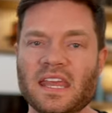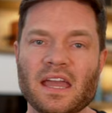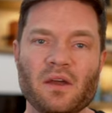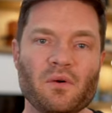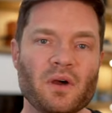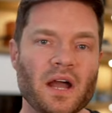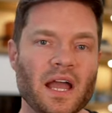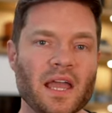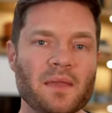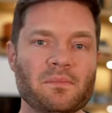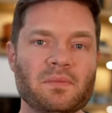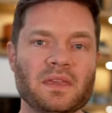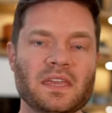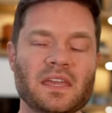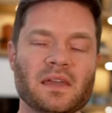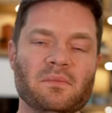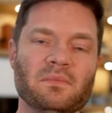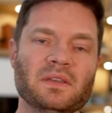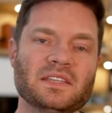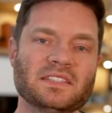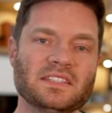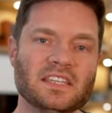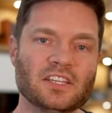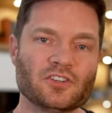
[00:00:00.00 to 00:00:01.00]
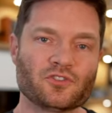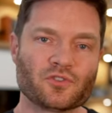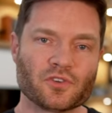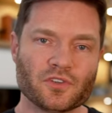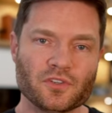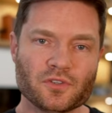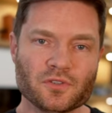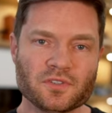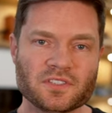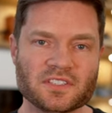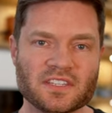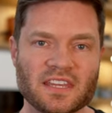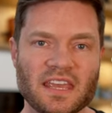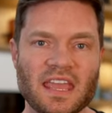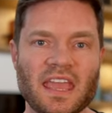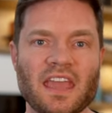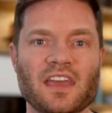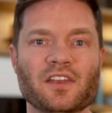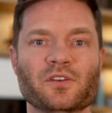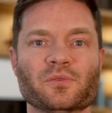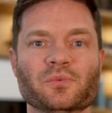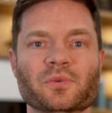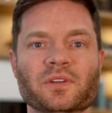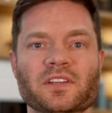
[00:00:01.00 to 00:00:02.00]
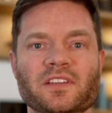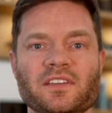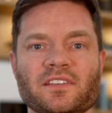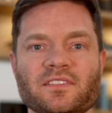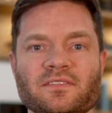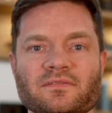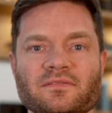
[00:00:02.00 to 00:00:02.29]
now IBM has introduced Henry,